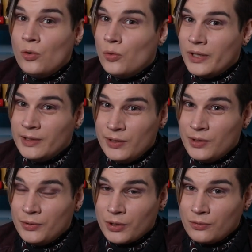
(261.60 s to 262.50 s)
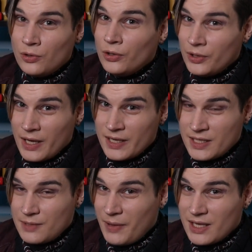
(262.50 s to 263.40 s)
Or, well, you know, the colonized
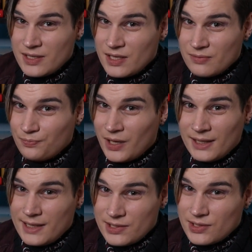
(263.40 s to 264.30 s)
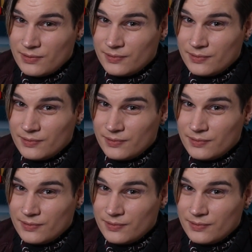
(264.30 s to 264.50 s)
spaces, at least.